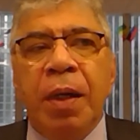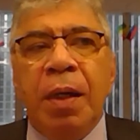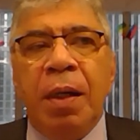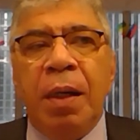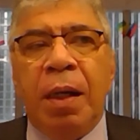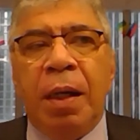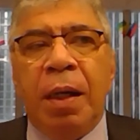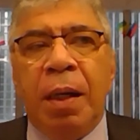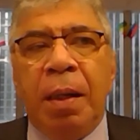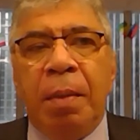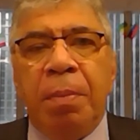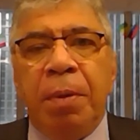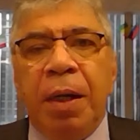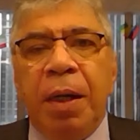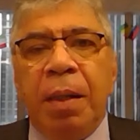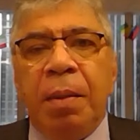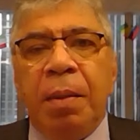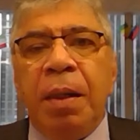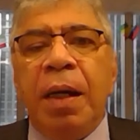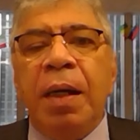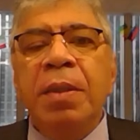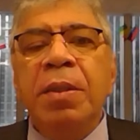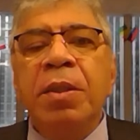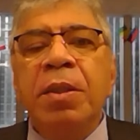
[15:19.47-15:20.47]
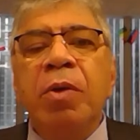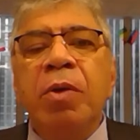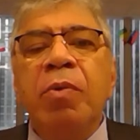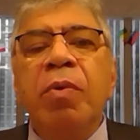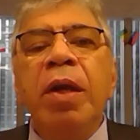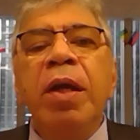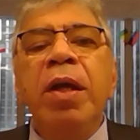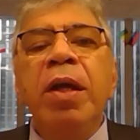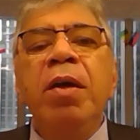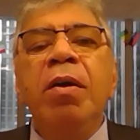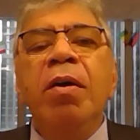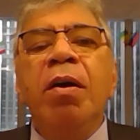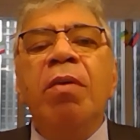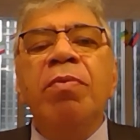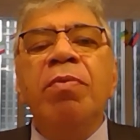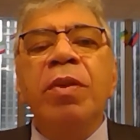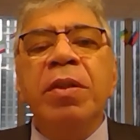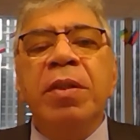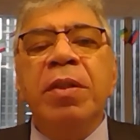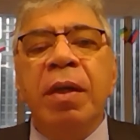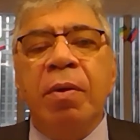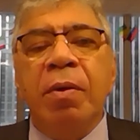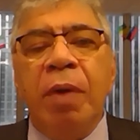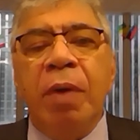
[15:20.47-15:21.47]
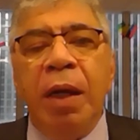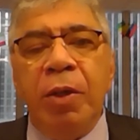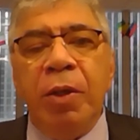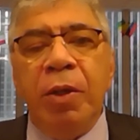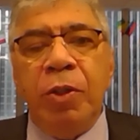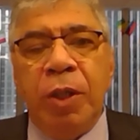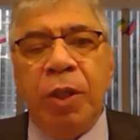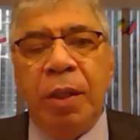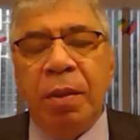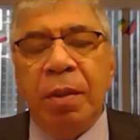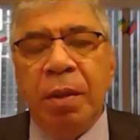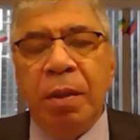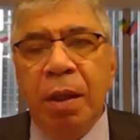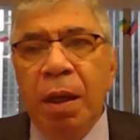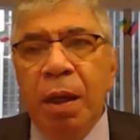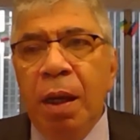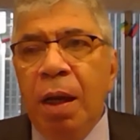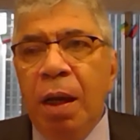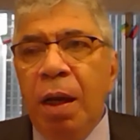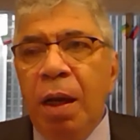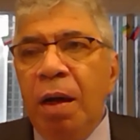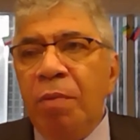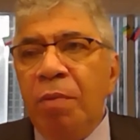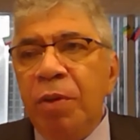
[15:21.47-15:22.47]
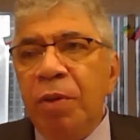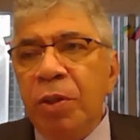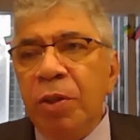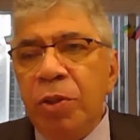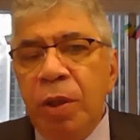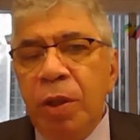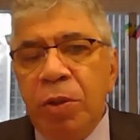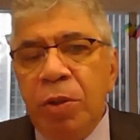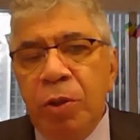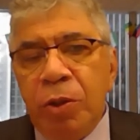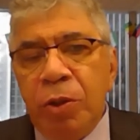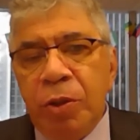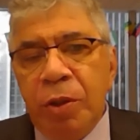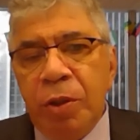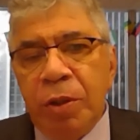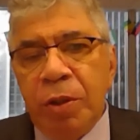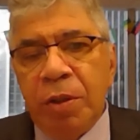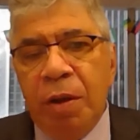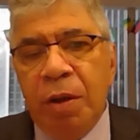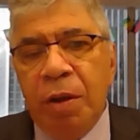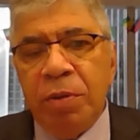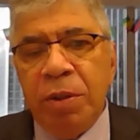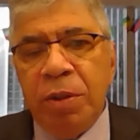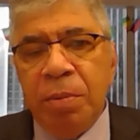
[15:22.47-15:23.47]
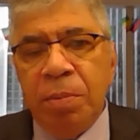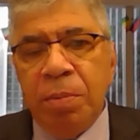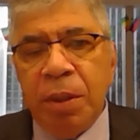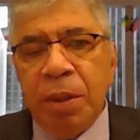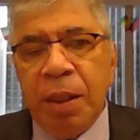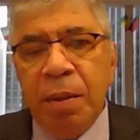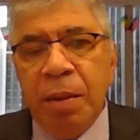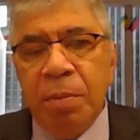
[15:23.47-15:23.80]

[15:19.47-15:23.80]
a degree of integration of institutions of the